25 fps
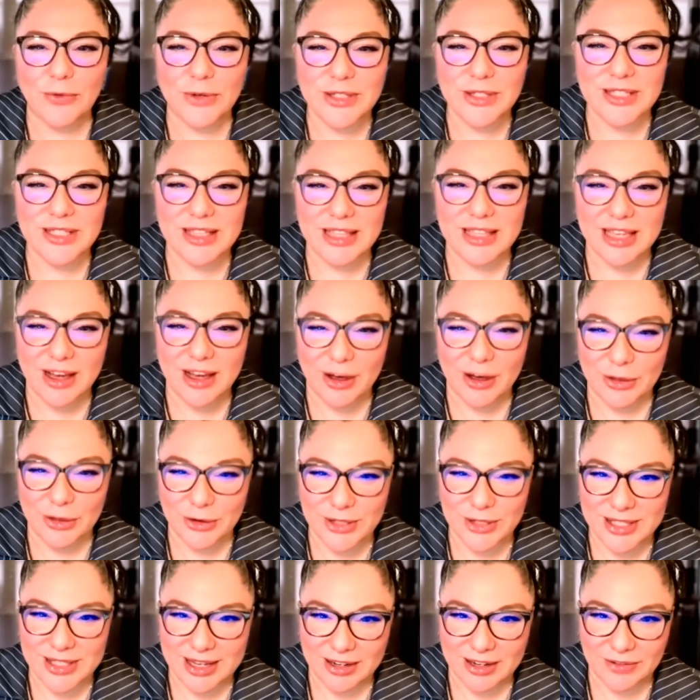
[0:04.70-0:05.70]
to the other
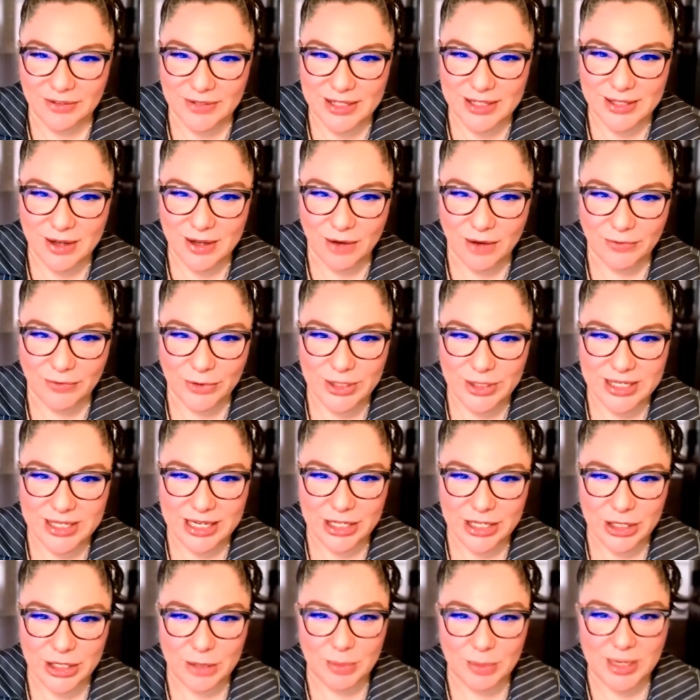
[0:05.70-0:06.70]
side of this
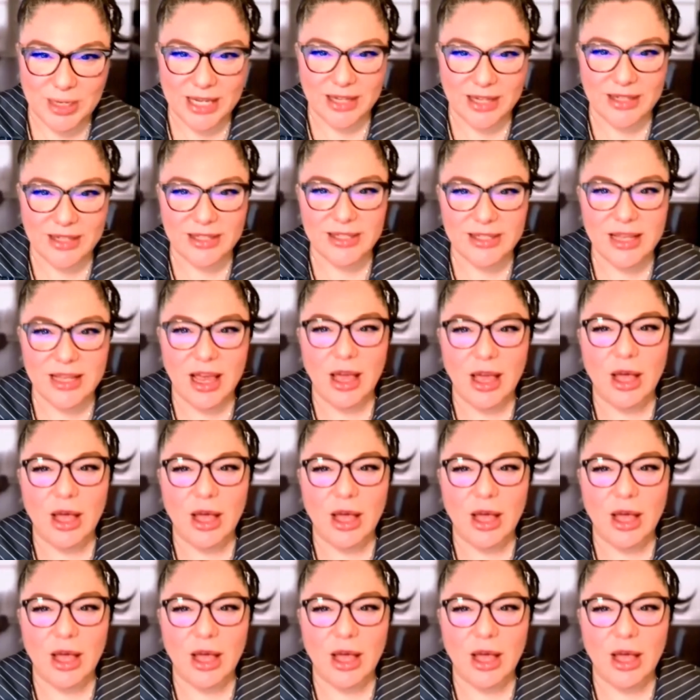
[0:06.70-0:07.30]
conversation, because